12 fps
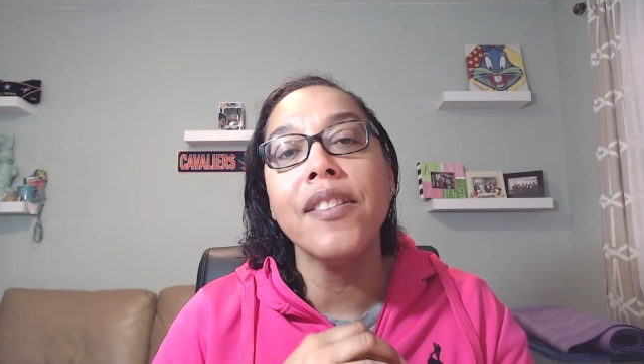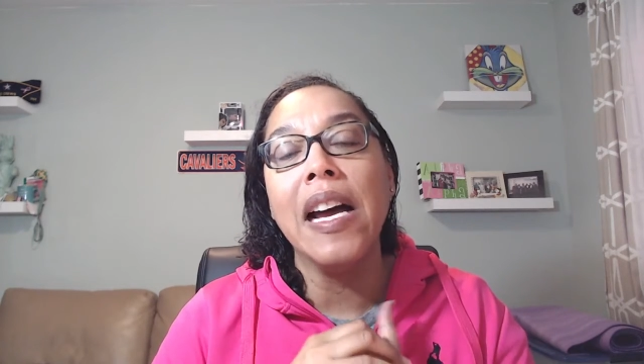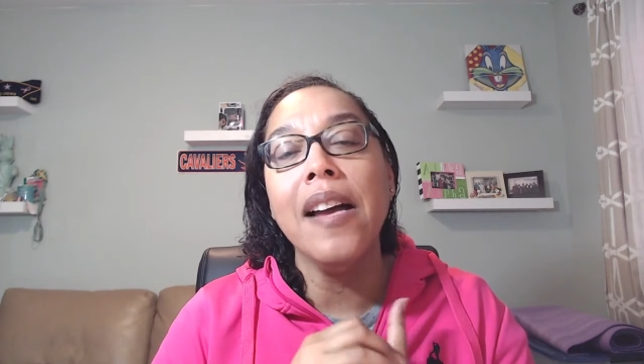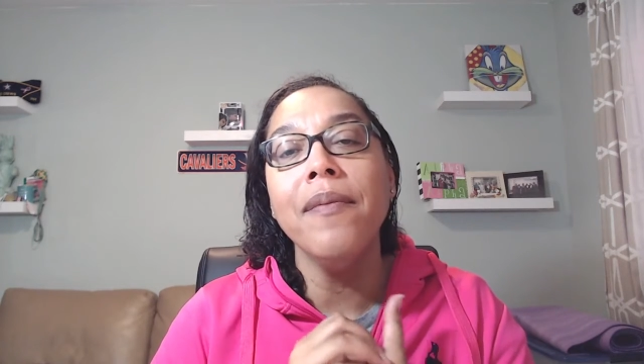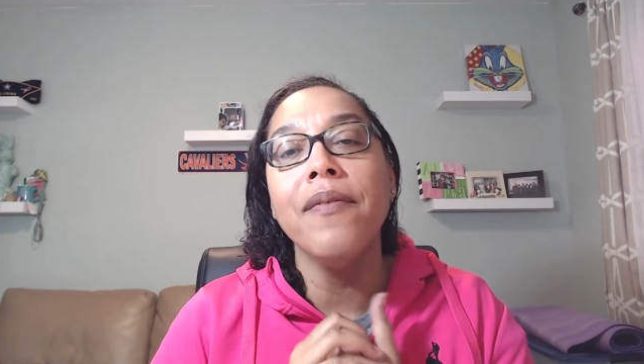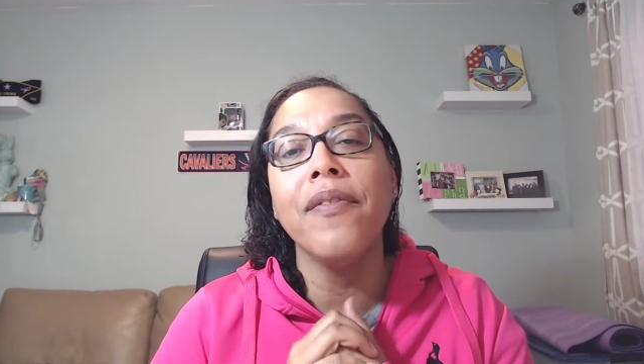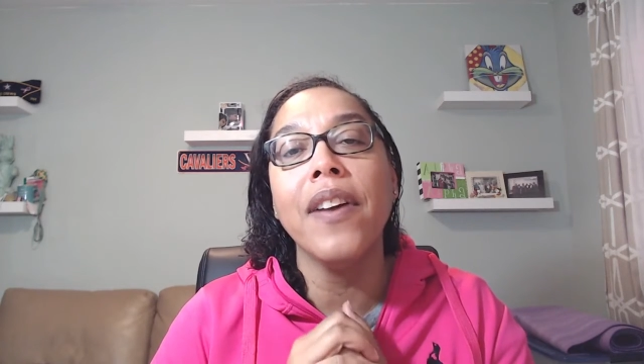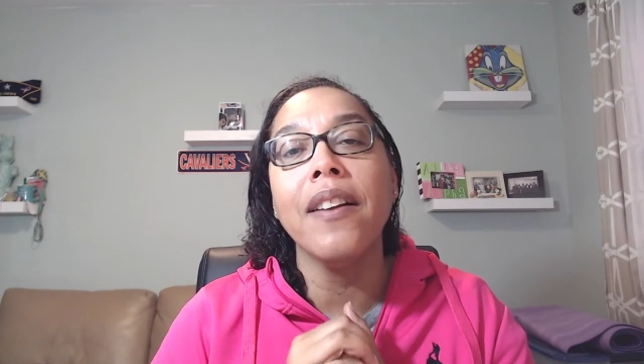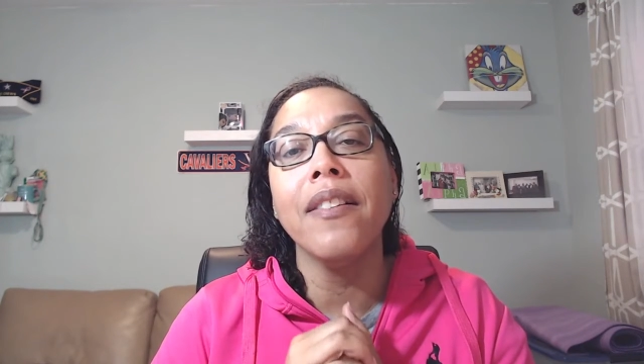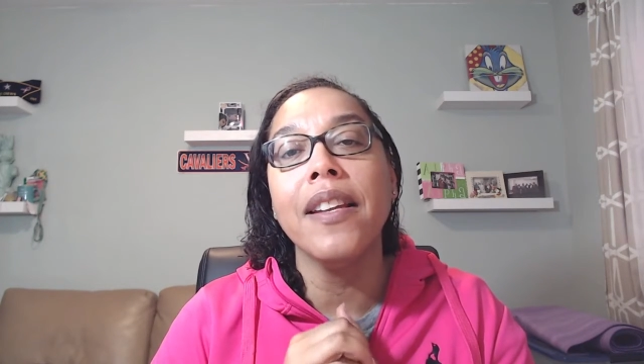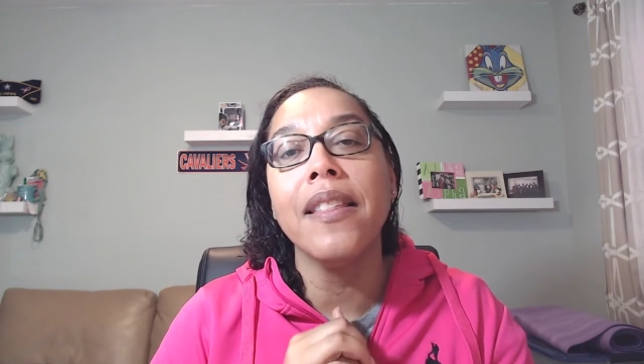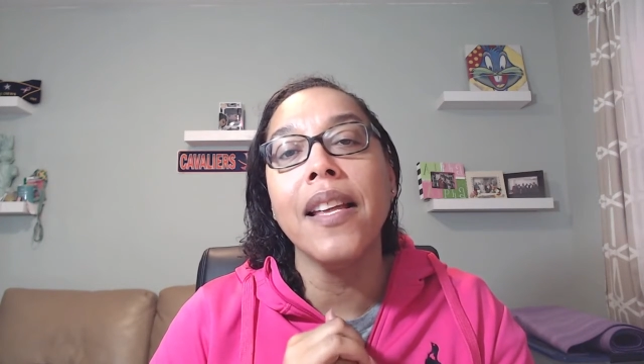So I'm
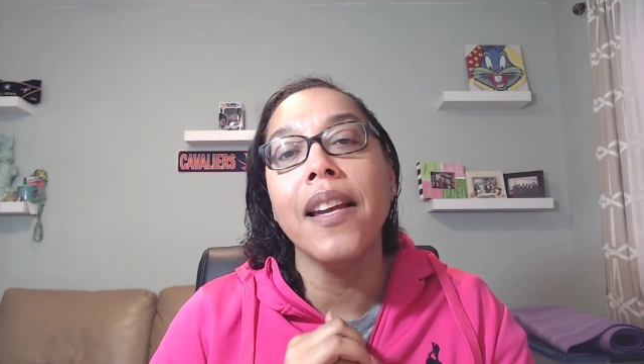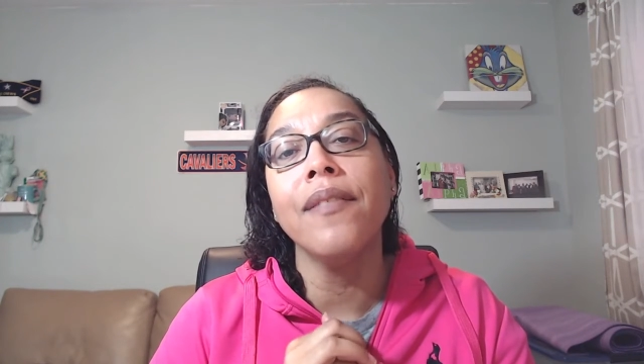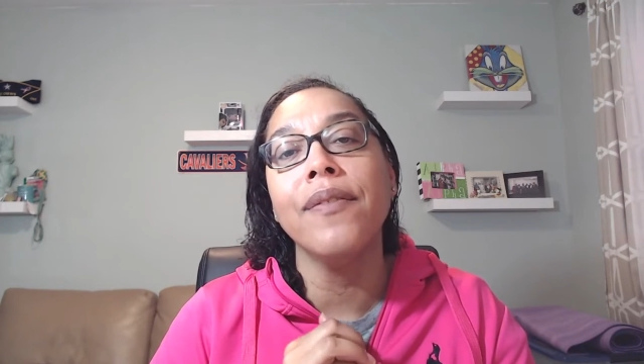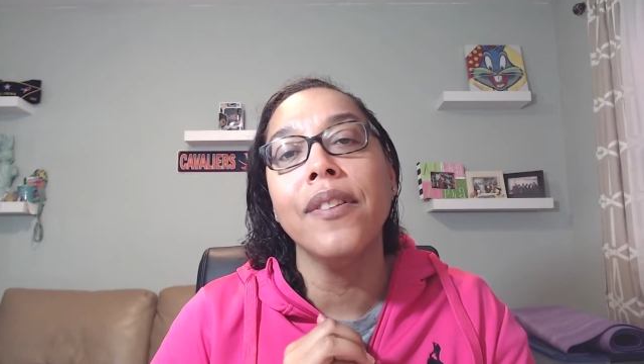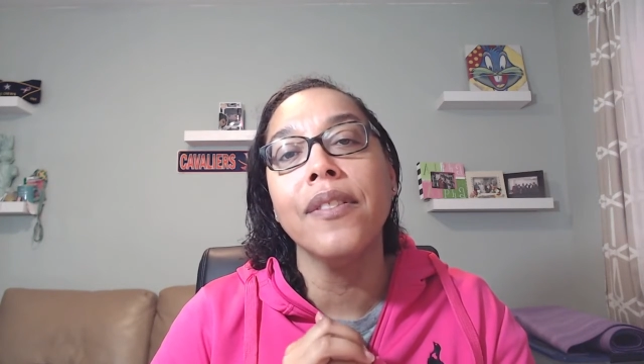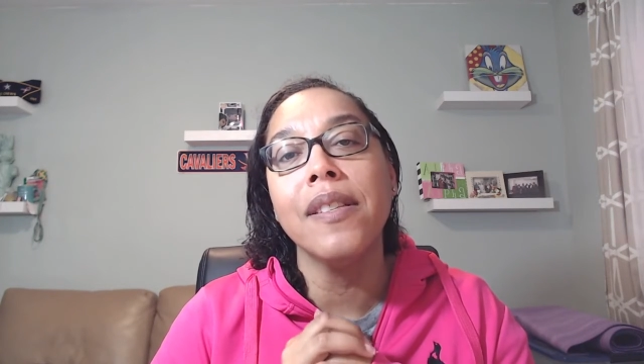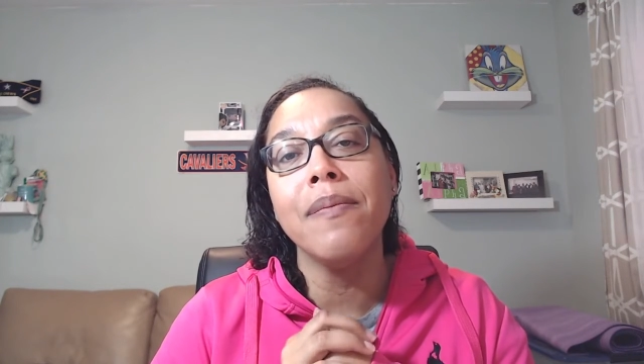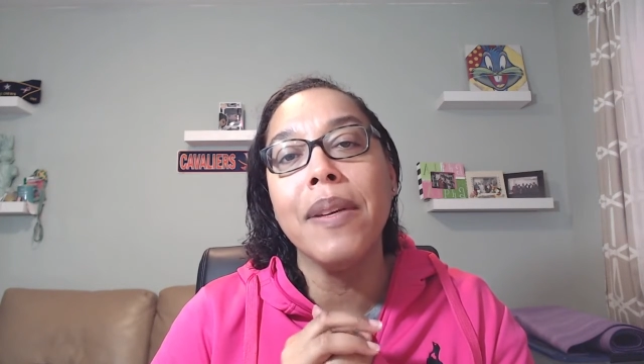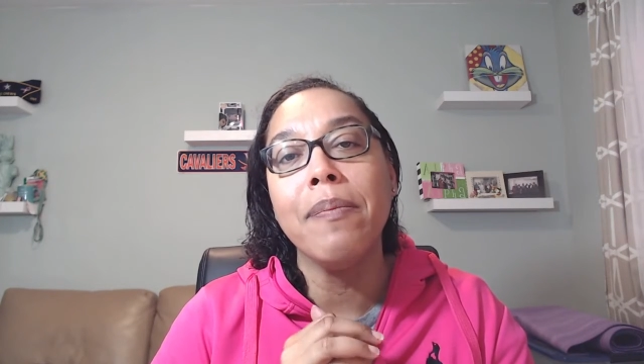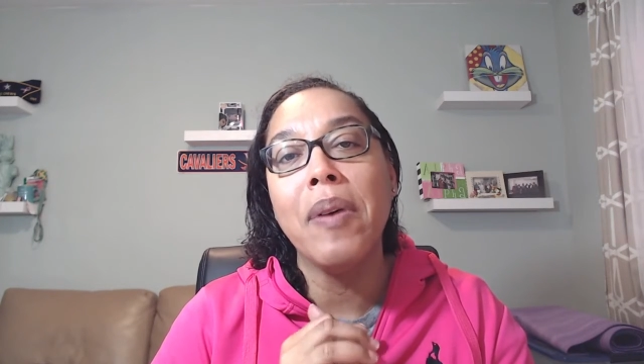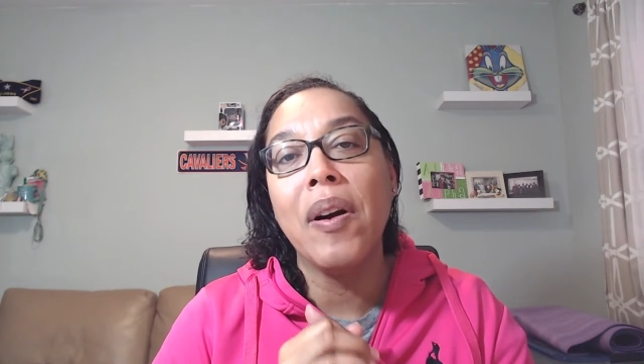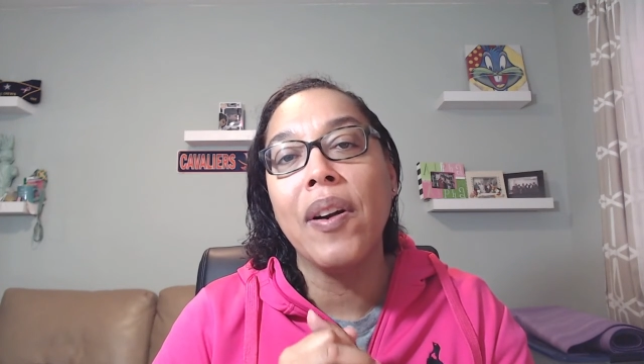very thankful to
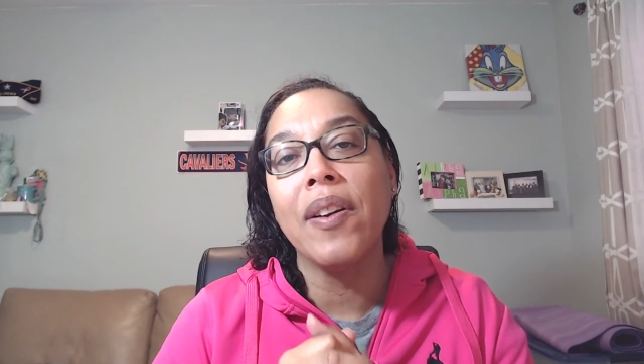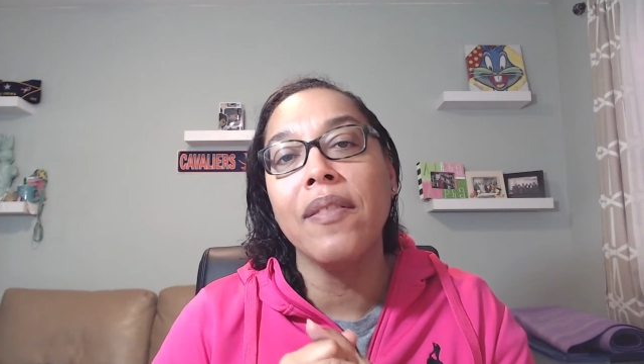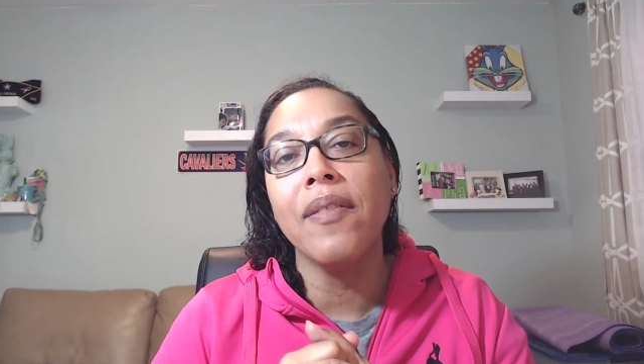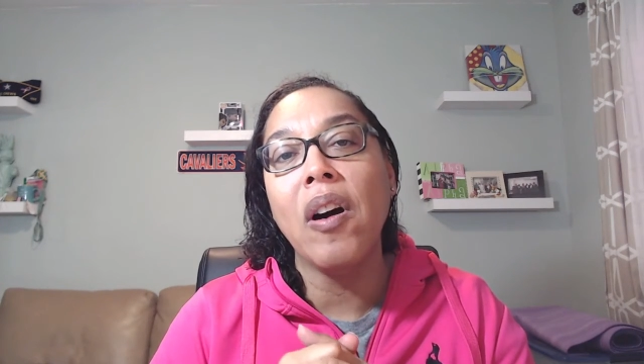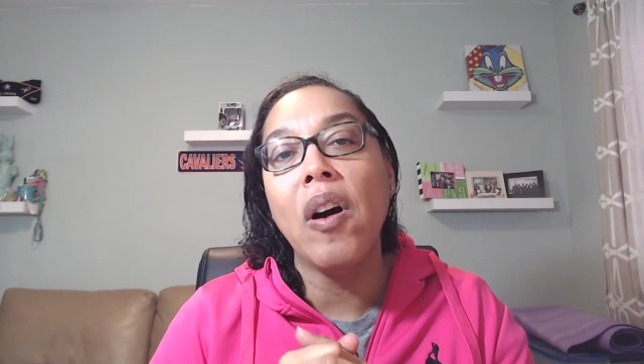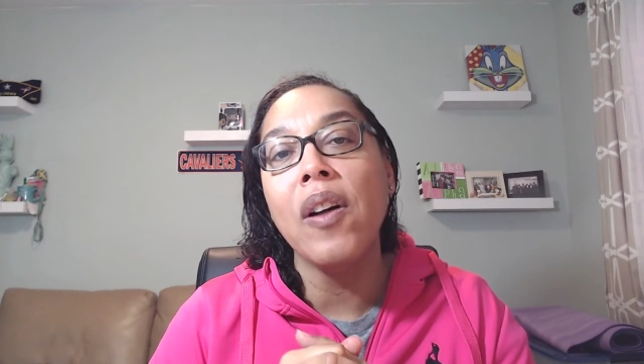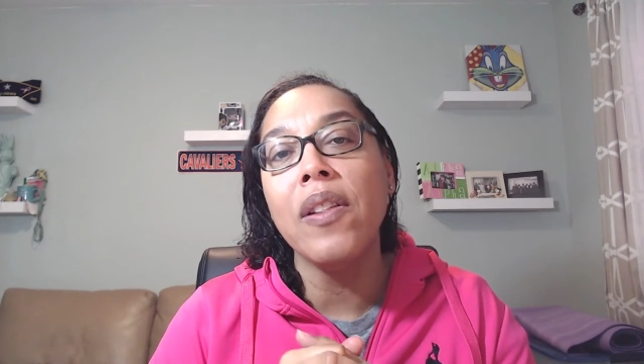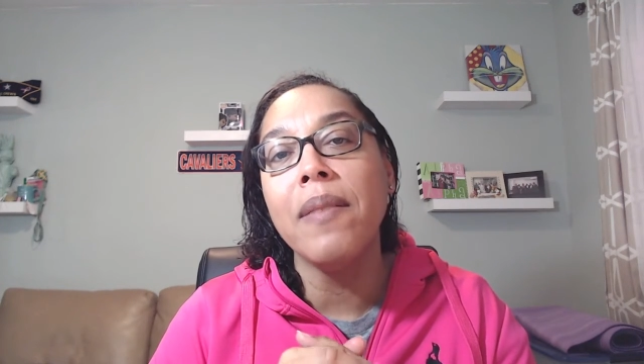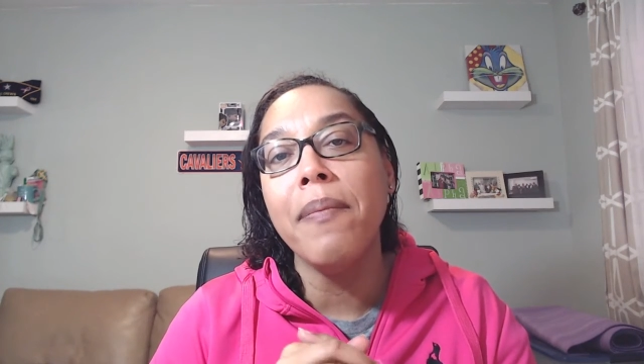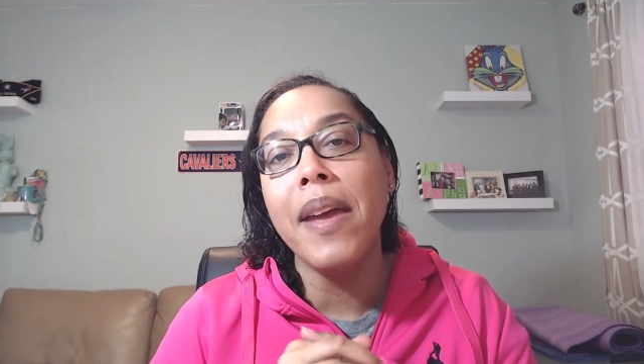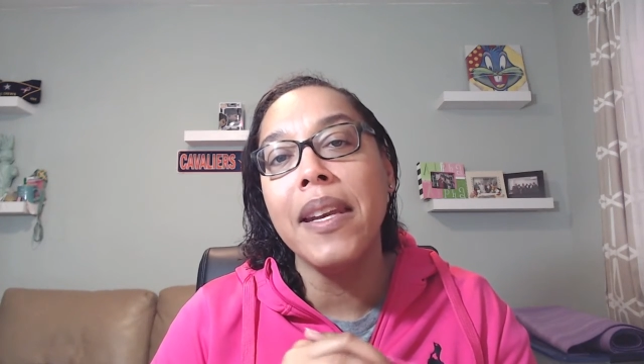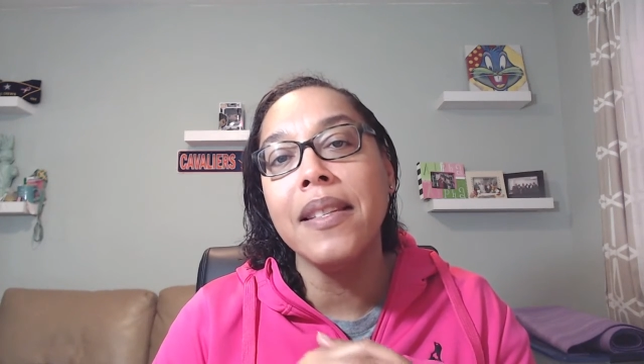be part of all the
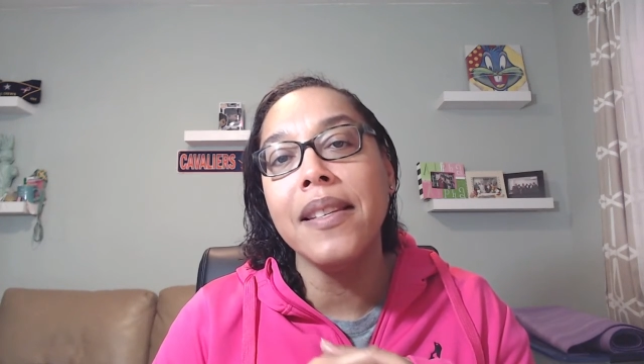many